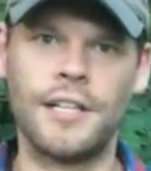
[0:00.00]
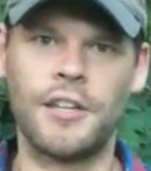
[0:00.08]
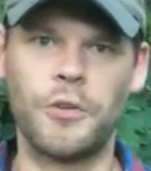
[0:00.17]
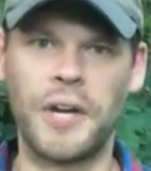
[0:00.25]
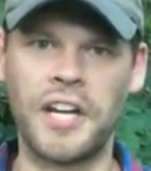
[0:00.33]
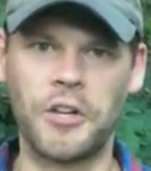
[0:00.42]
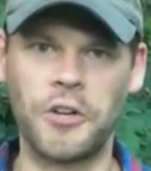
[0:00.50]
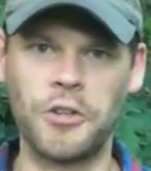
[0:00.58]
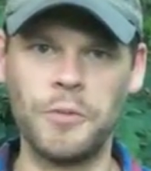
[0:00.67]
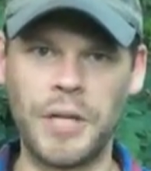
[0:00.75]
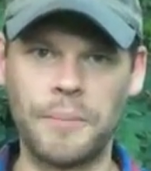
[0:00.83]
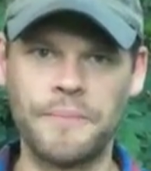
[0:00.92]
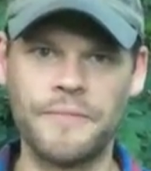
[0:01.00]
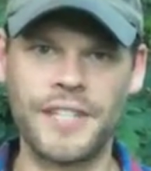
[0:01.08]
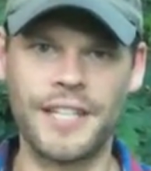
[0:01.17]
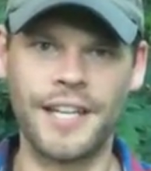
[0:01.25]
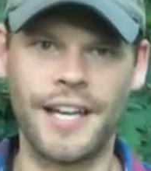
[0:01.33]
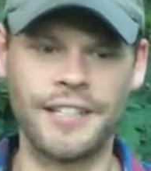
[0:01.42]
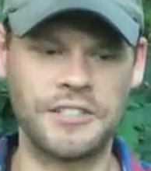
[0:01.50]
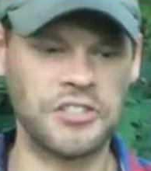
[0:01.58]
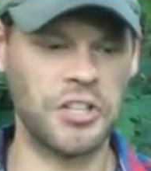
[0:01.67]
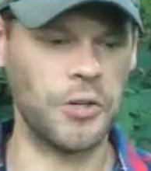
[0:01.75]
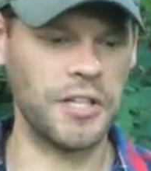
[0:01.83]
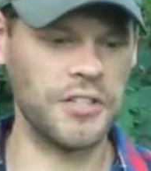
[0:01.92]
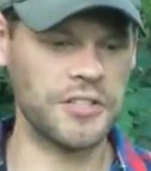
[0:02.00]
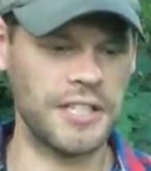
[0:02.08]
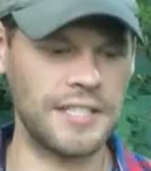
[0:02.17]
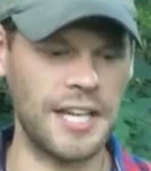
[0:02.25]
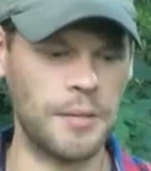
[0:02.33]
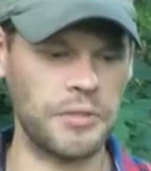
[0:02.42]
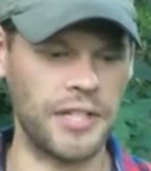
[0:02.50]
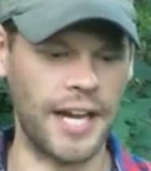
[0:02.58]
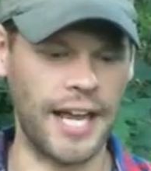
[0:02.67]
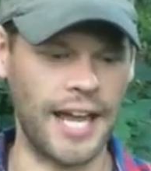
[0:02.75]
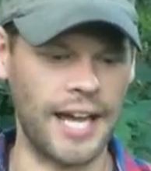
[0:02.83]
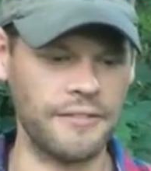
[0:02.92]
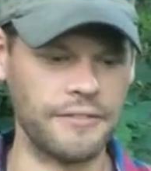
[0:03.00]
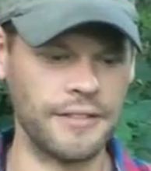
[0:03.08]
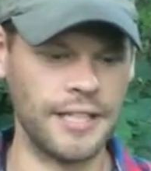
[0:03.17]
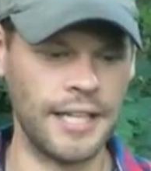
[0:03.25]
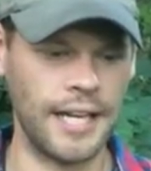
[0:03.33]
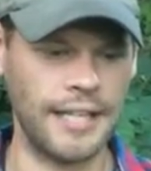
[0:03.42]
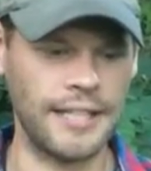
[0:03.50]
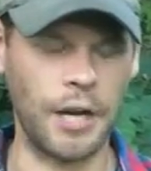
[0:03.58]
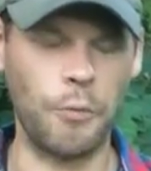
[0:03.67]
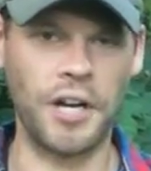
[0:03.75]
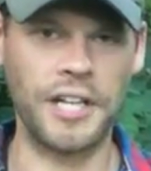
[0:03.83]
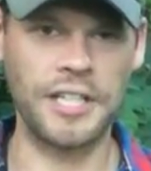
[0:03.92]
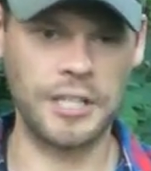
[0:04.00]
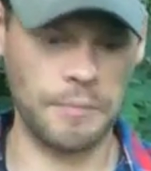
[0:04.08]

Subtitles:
the regular aluminum. And so here's an example that I have, and then I wanted to